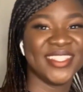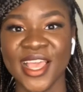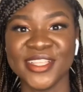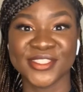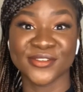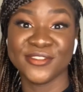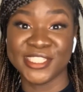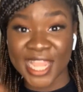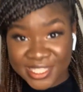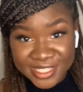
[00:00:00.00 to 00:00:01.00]
So
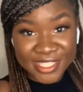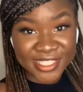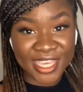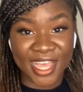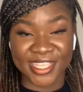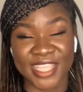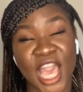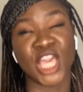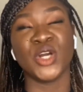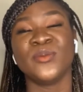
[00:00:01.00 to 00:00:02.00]
that's it, guys. I
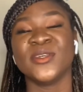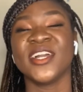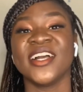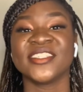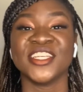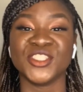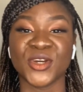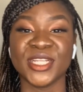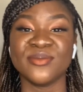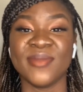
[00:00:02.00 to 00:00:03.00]
hope you guys
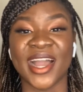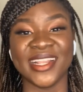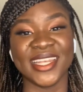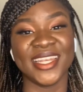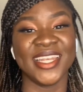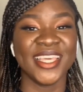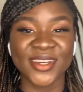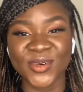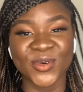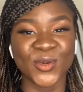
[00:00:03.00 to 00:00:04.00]
enjoyed my little
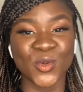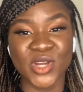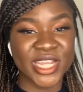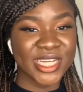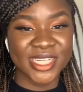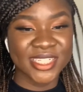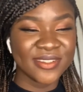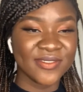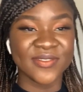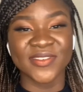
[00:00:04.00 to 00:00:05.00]
weird
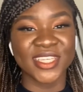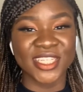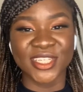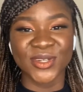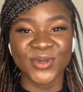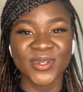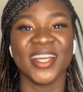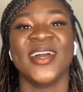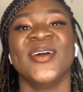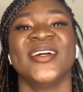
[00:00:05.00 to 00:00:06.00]
video.
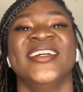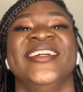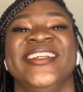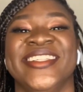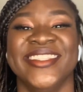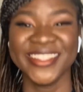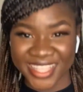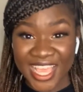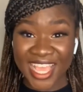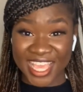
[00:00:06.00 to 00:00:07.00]

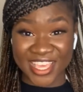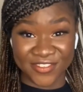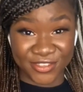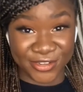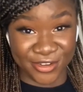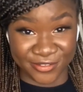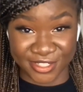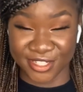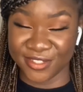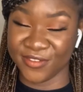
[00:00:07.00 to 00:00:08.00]
If you loved
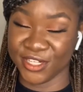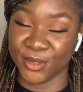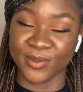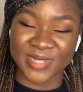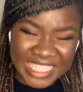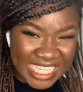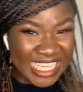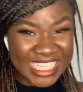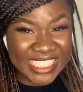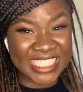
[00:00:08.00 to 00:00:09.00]
this video,
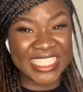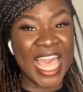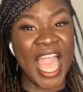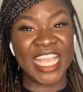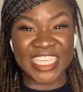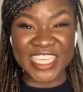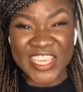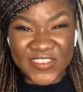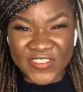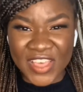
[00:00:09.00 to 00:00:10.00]
please
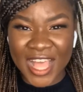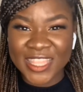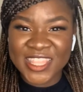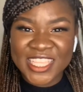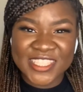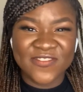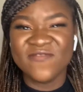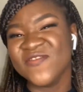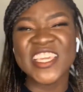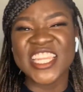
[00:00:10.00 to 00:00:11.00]
give this
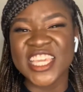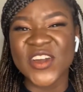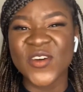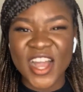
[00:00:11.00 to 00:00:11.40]
video a